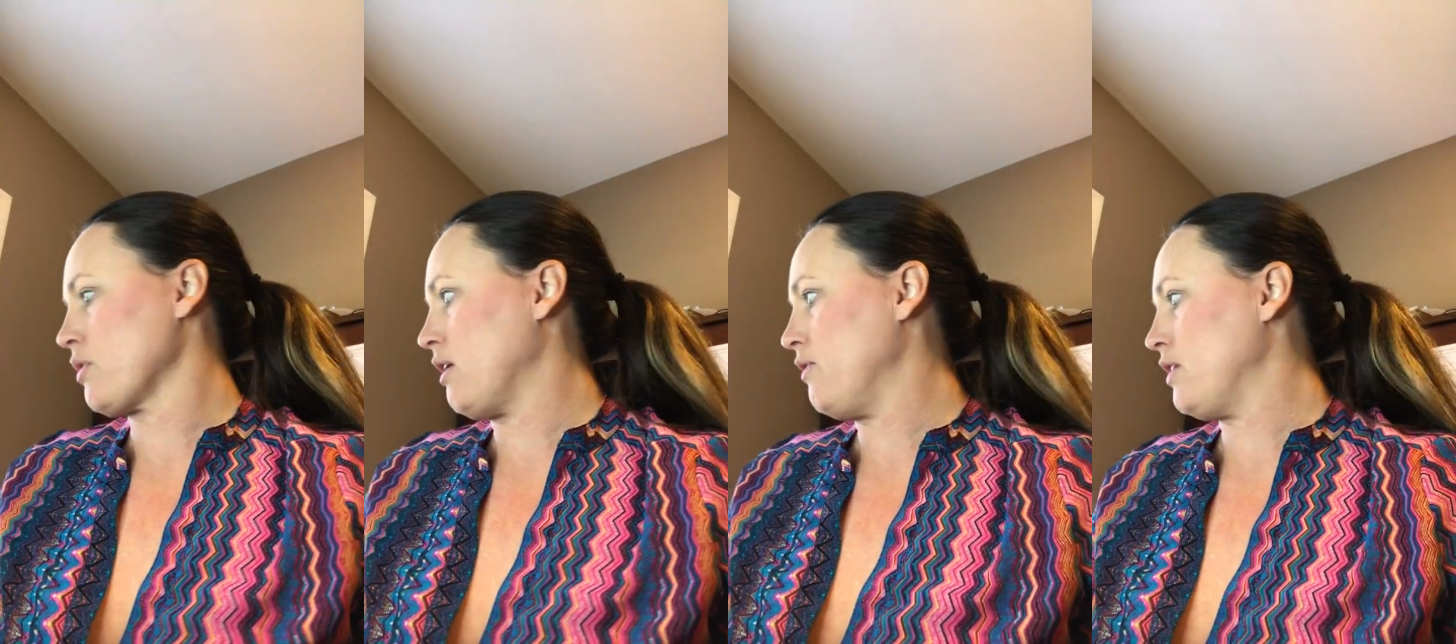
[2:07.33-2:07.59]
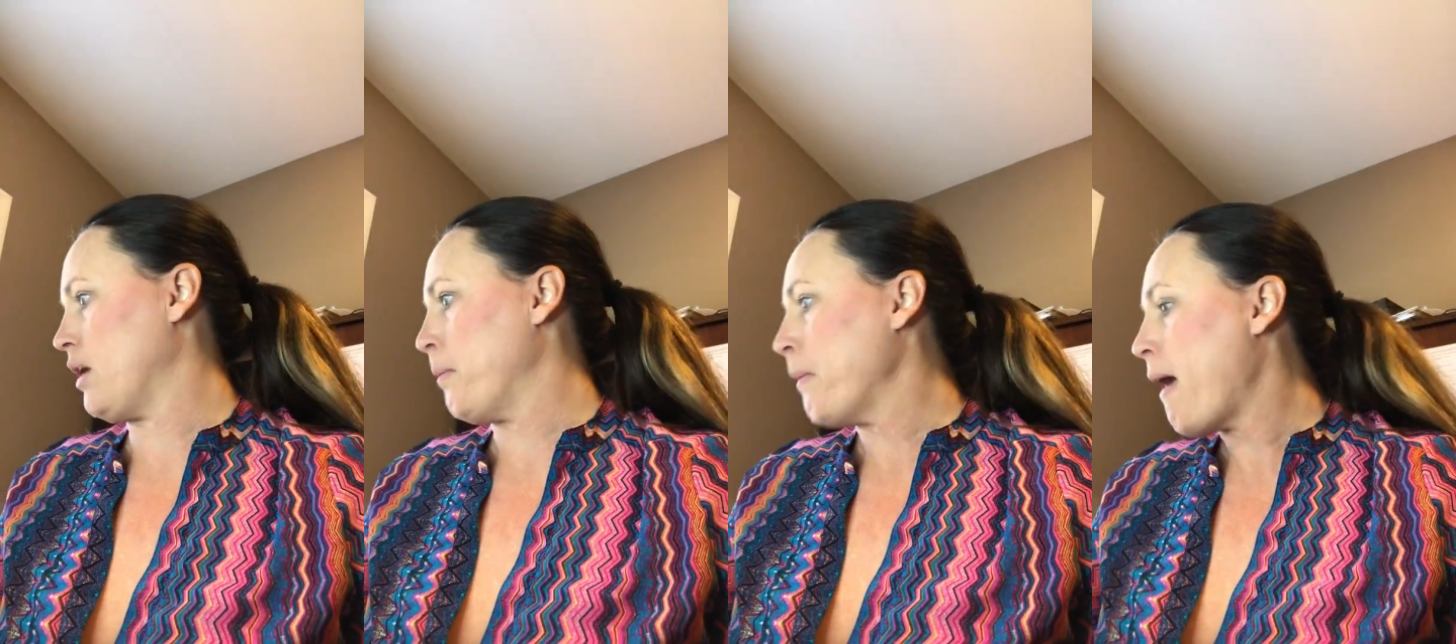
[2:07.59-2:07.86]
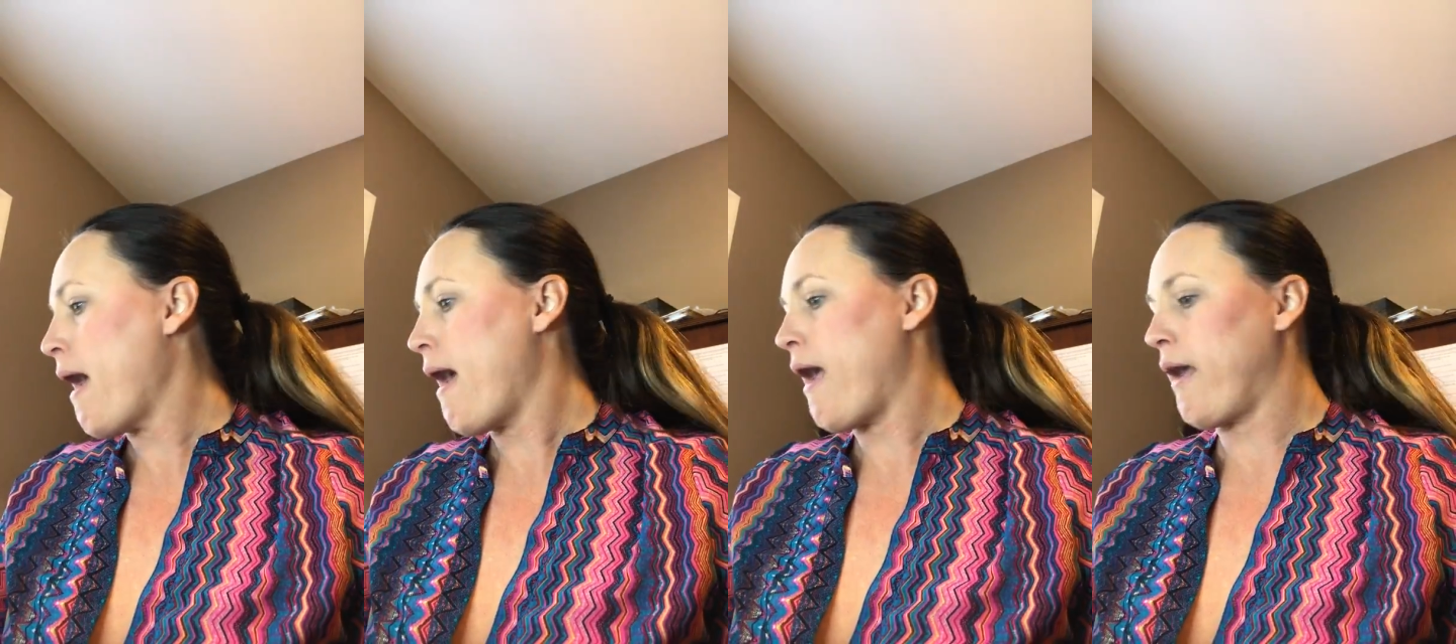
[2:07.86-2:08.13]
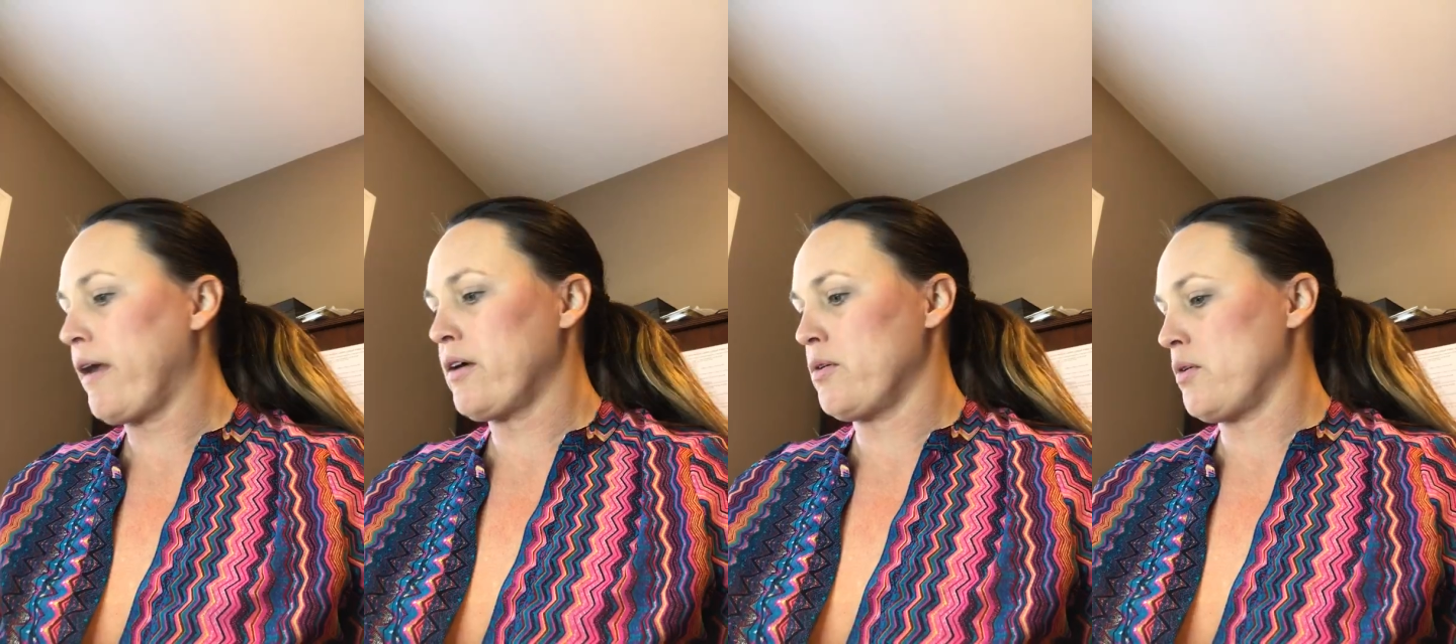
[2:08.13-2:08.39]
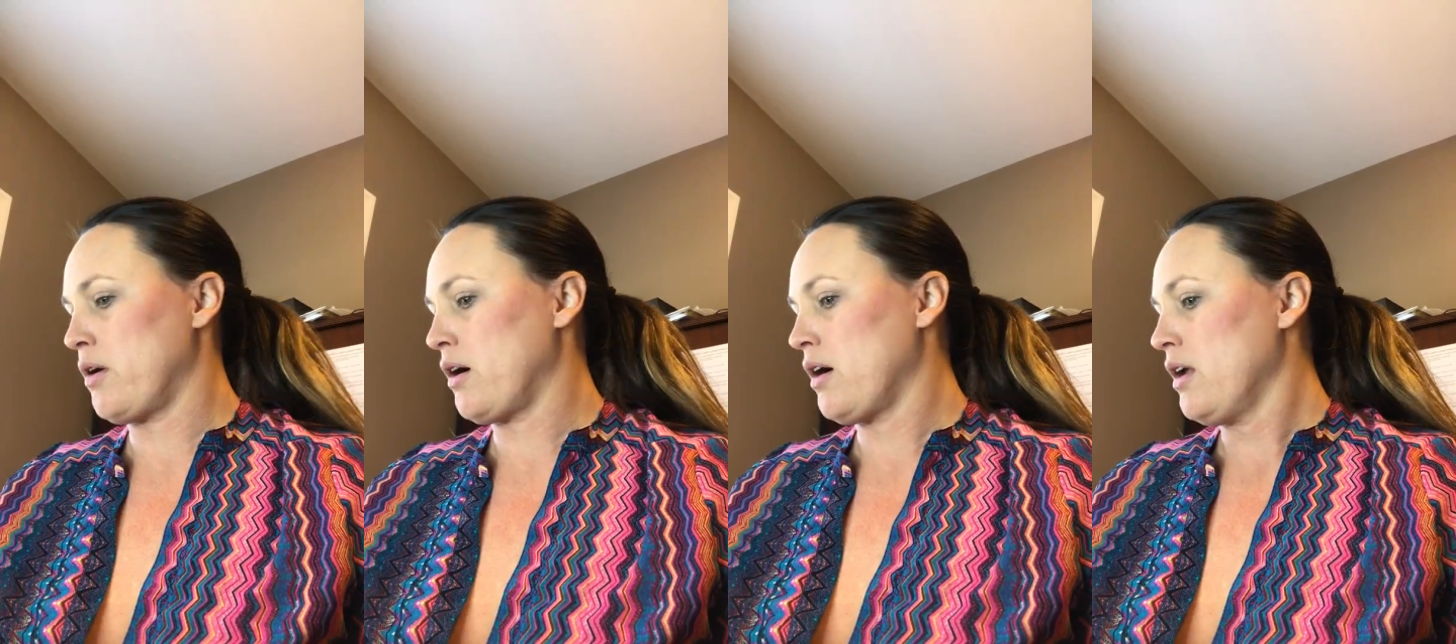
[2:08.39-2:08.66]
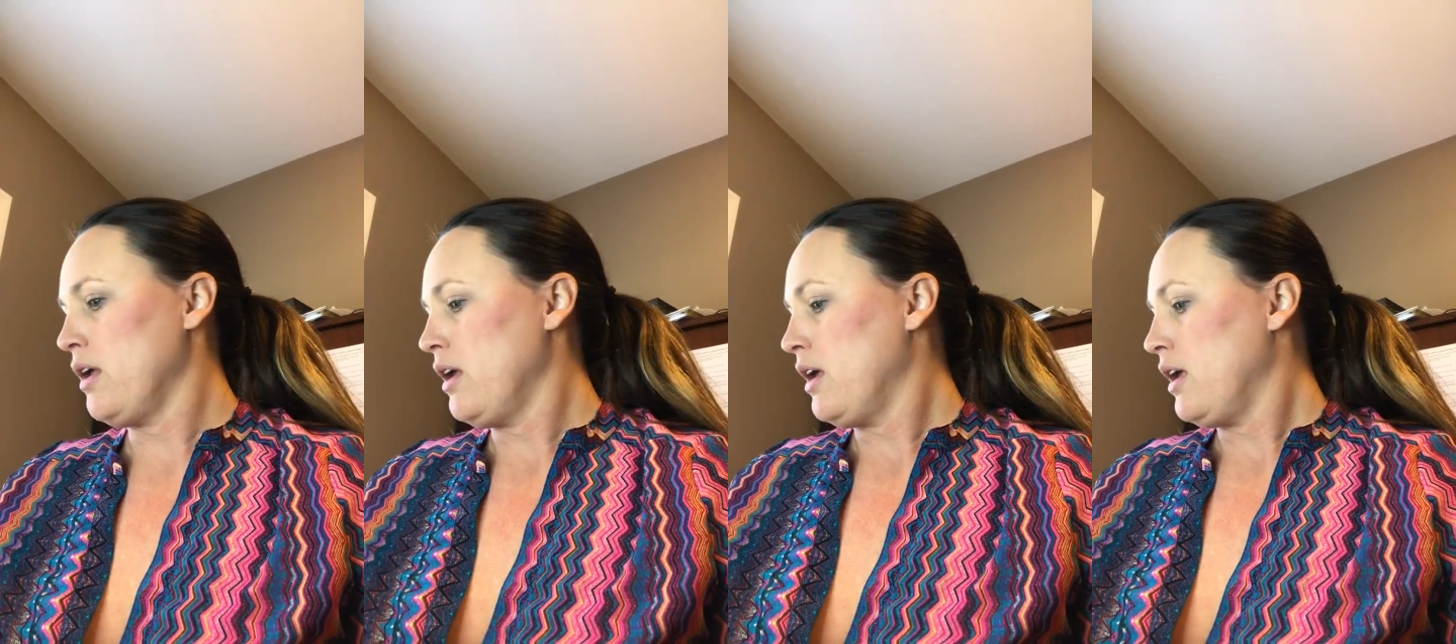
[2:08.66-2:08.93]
or even at MAC or